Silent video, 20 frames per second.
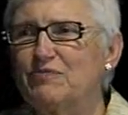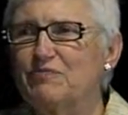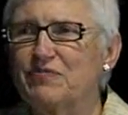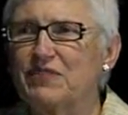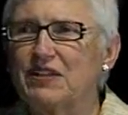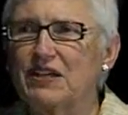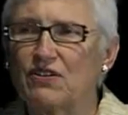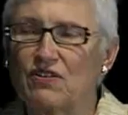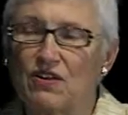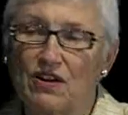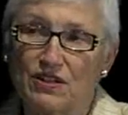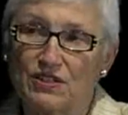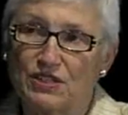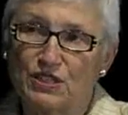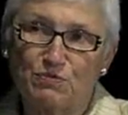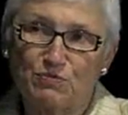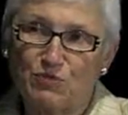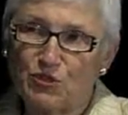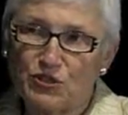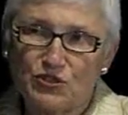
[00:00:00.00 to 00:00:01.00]
There are
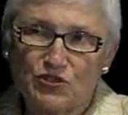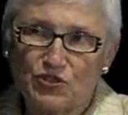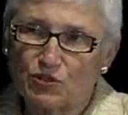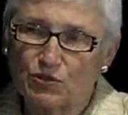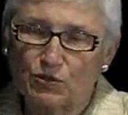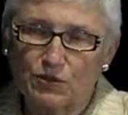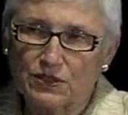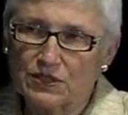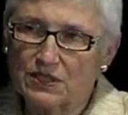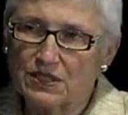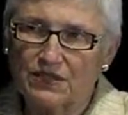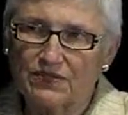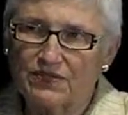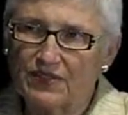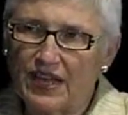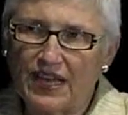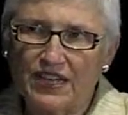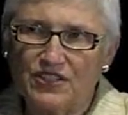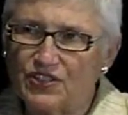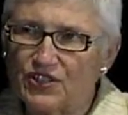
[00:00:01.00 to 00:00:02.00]
some good schools of
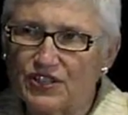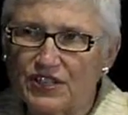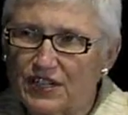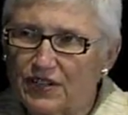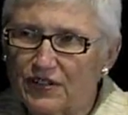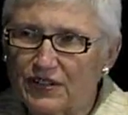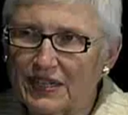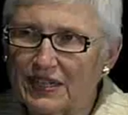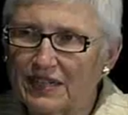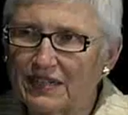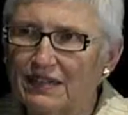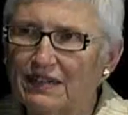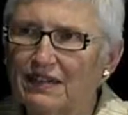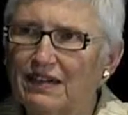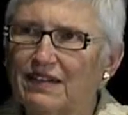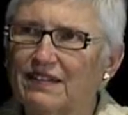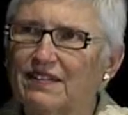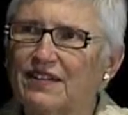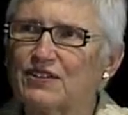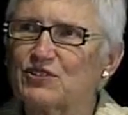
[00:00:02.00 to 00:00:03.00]
engineering.
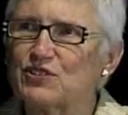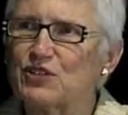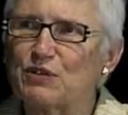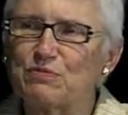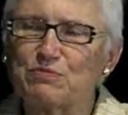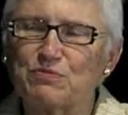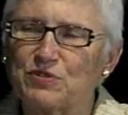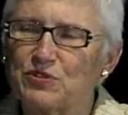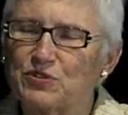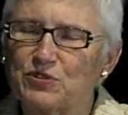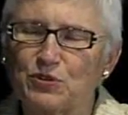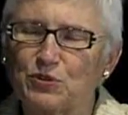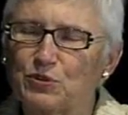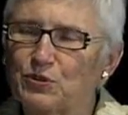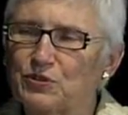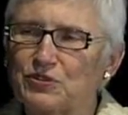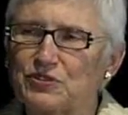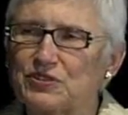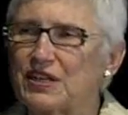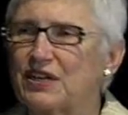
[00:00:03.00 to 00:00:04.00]
There are some
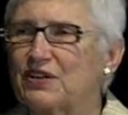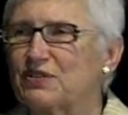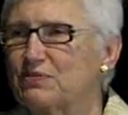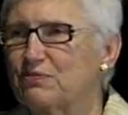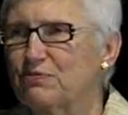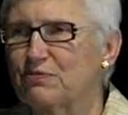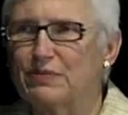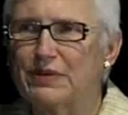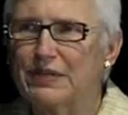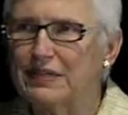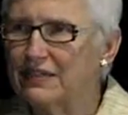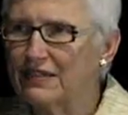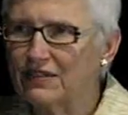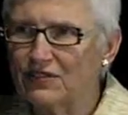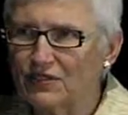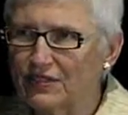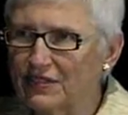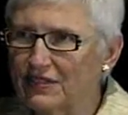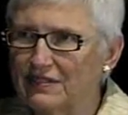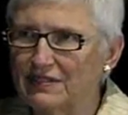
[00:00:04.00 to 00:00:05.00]
schools that are really
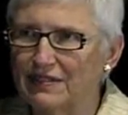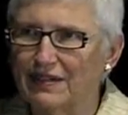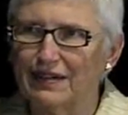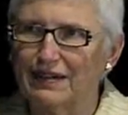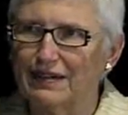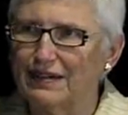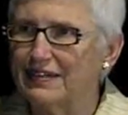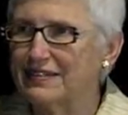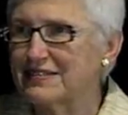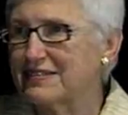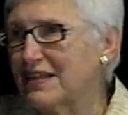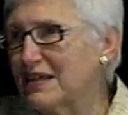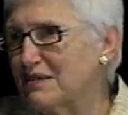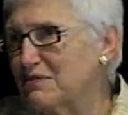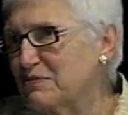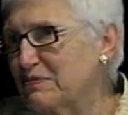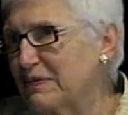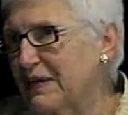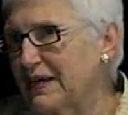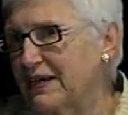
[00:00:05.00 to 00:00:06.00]
good in
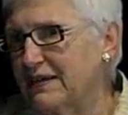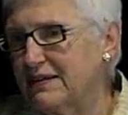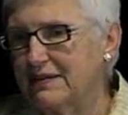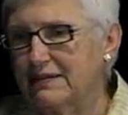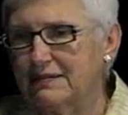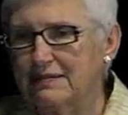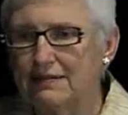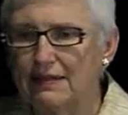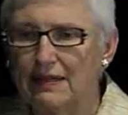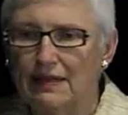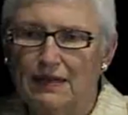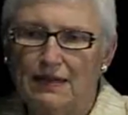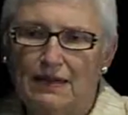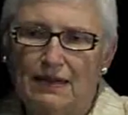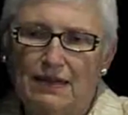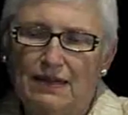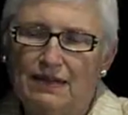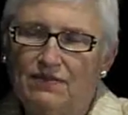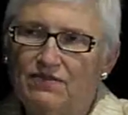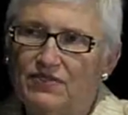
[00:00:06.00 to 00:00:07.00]
Islamabad
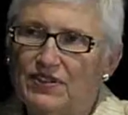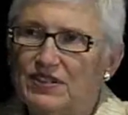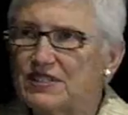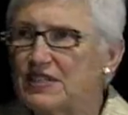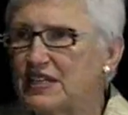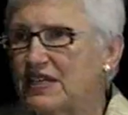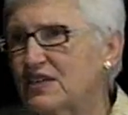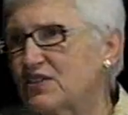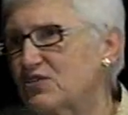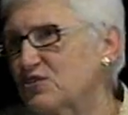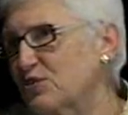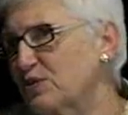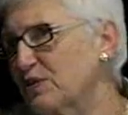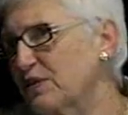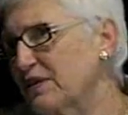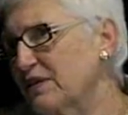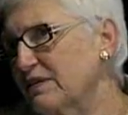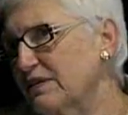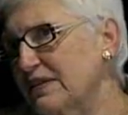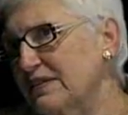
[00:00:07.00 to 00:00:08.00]
in physics
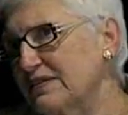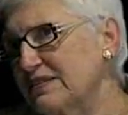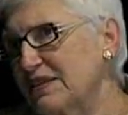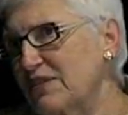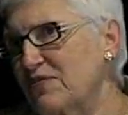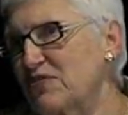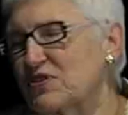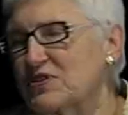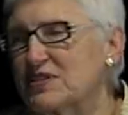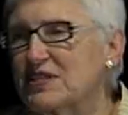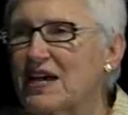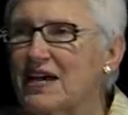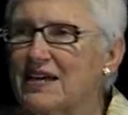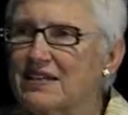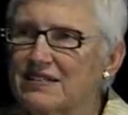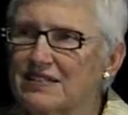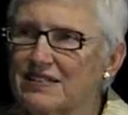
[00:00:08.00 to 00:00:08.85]
or in some of the sciences.